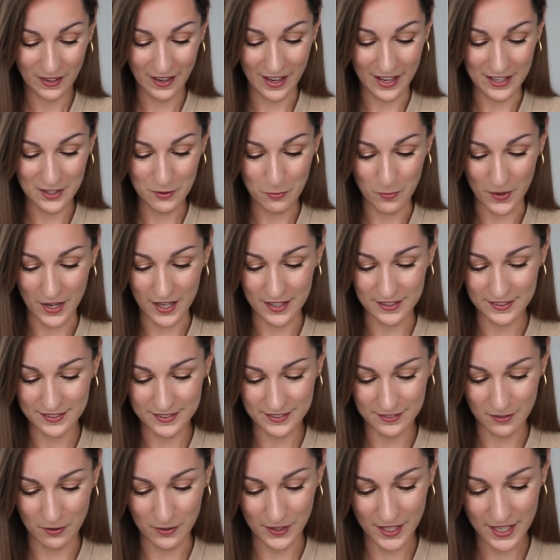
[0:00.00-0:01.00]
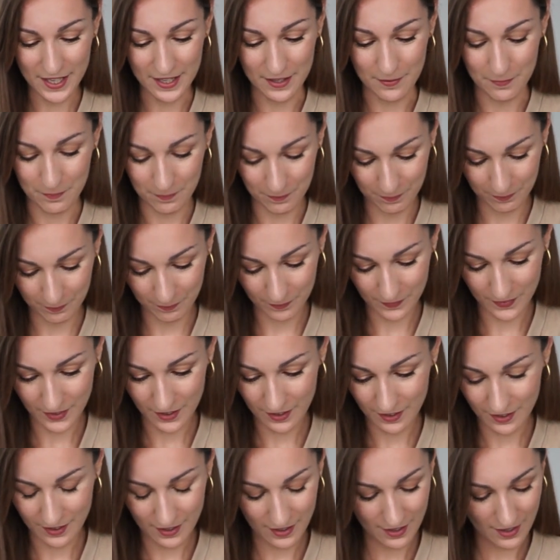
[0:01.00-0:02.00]
anyways, okay.
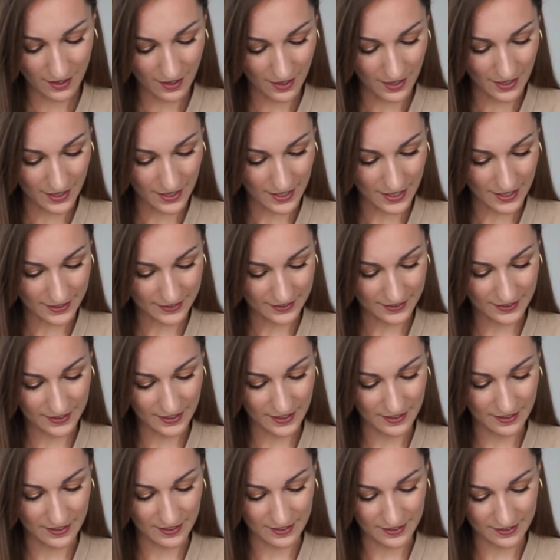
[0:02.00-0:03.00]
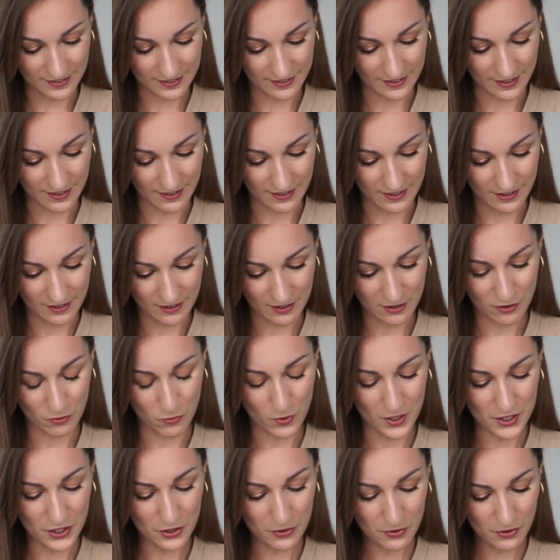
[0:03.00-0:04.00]
Let's see this
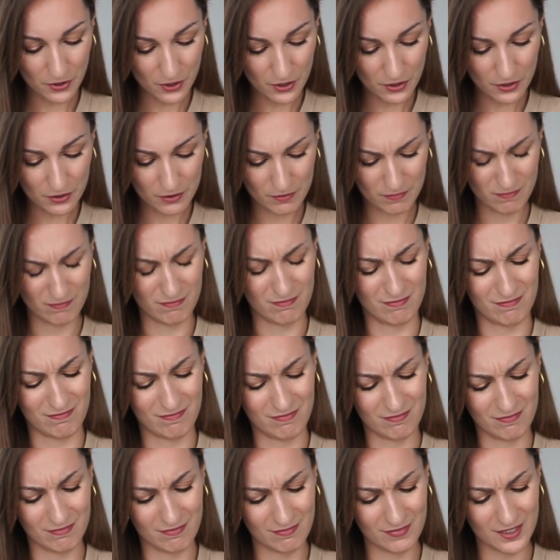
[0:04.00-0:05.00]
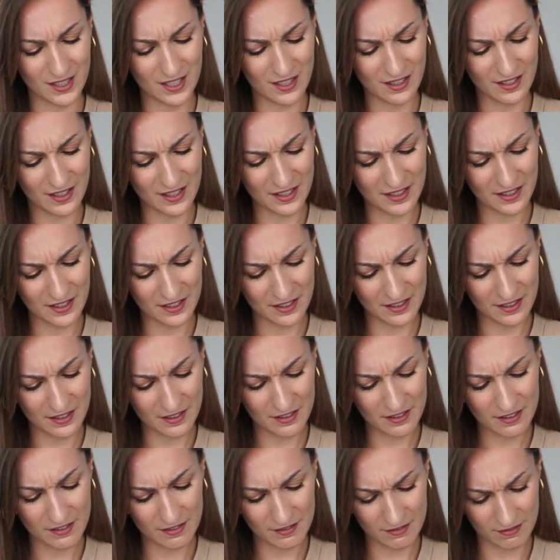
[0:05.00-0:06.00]
€1 guy
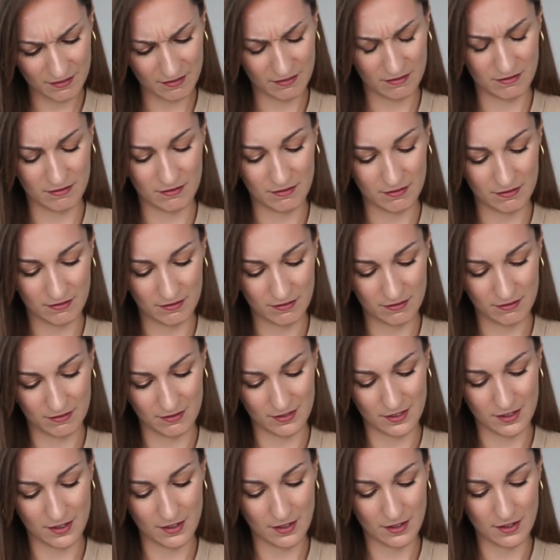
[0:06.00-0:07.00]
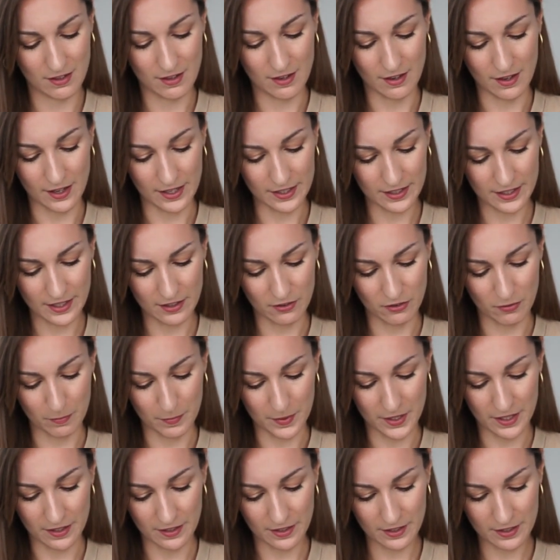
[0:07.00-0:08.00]
here. I can
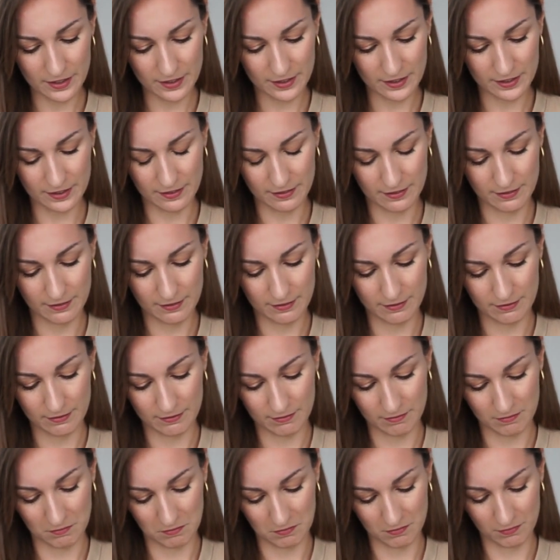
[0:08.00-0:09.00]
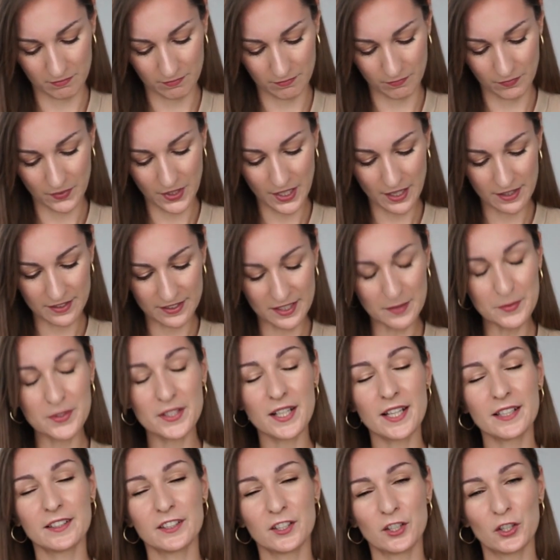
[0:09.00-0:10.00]
open it. Seems
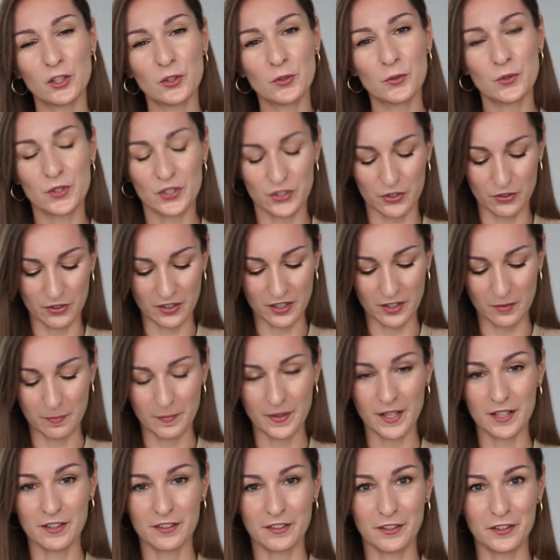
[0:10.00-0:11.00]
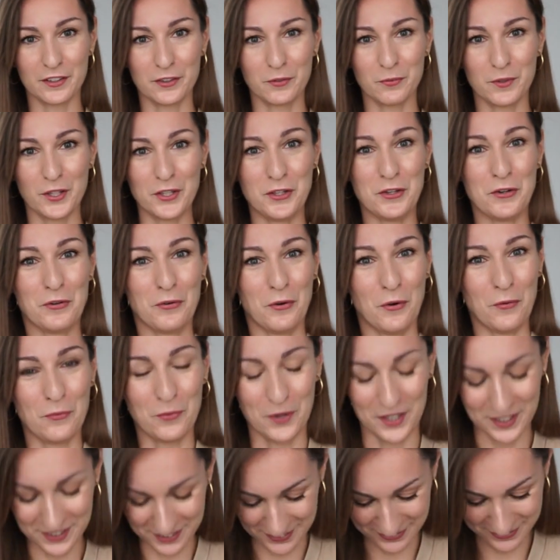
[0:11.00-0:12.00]
like the glue is already better on the €1
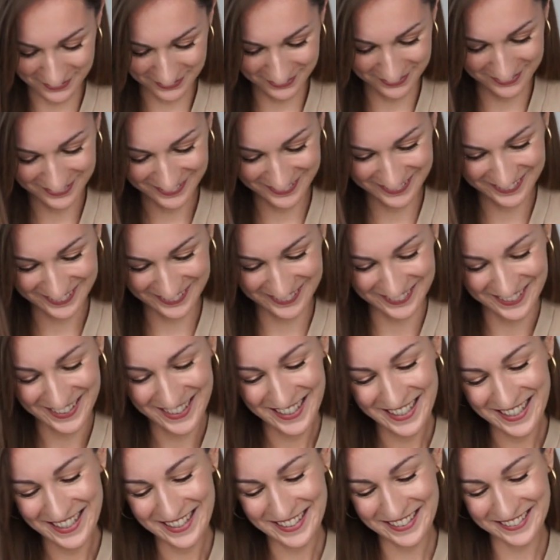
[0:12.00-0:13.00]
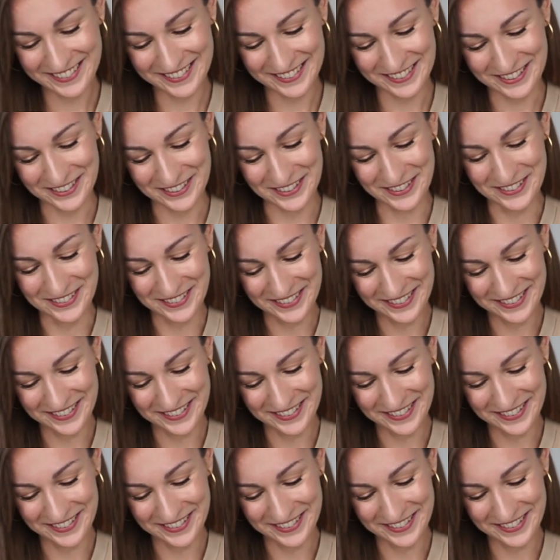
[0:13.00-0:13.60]
one. So